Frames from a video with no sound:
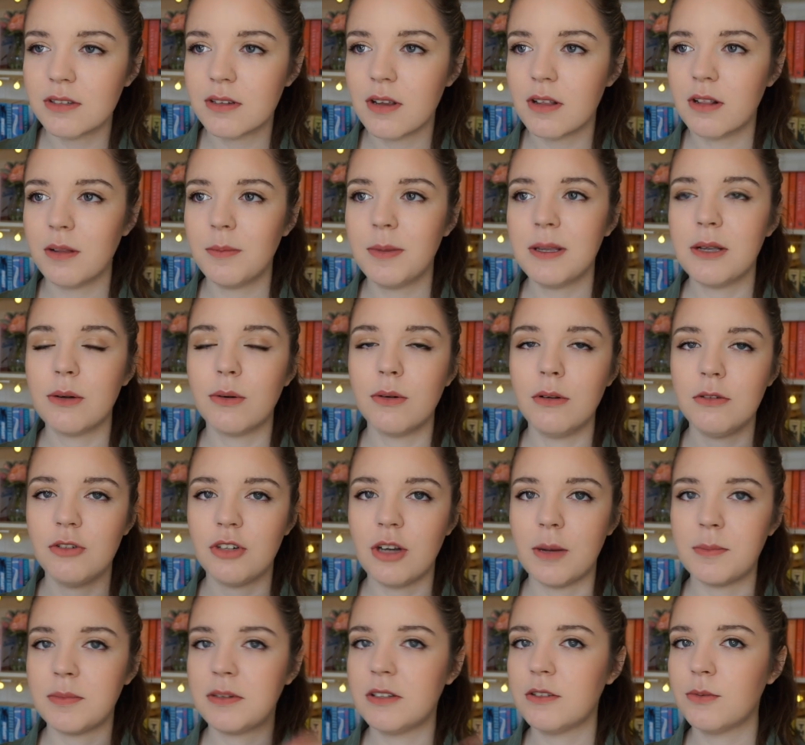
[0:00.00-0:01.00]
so there'll be whole
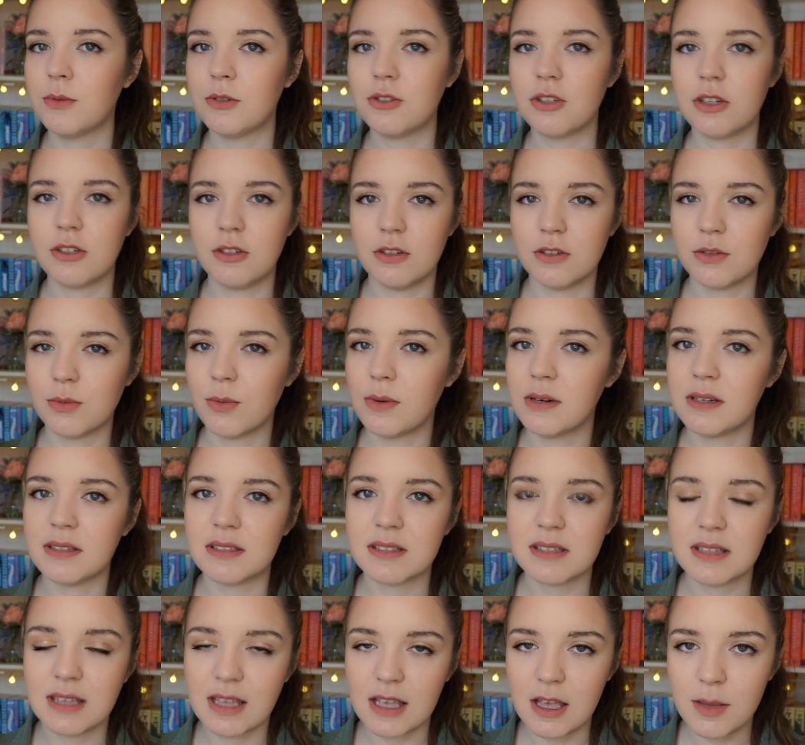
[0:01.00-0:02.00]
chapters which I just want to
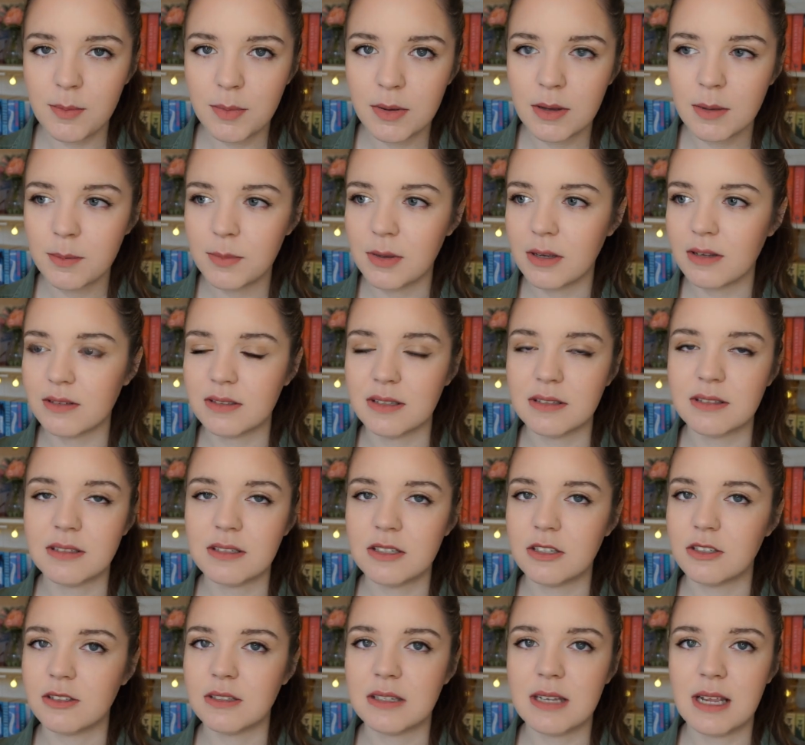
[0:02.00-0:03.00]
skip because it's
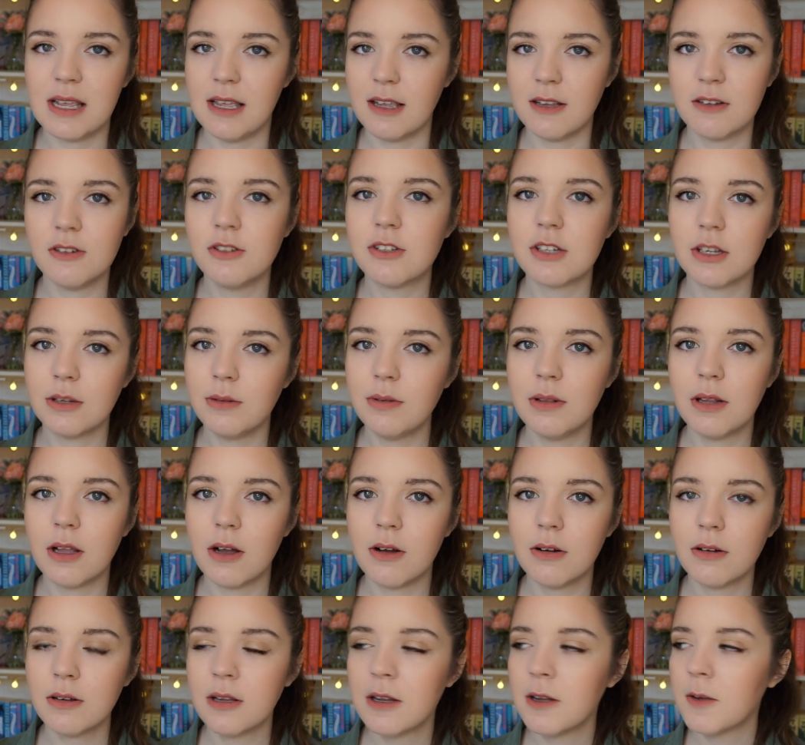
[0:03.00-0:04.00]
just taken too
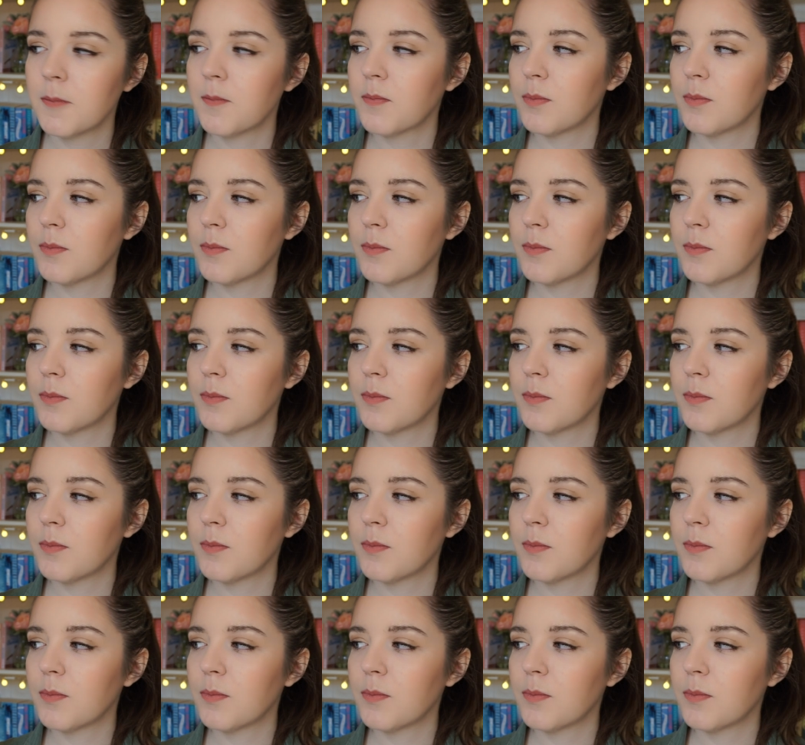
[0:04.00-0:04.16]
long.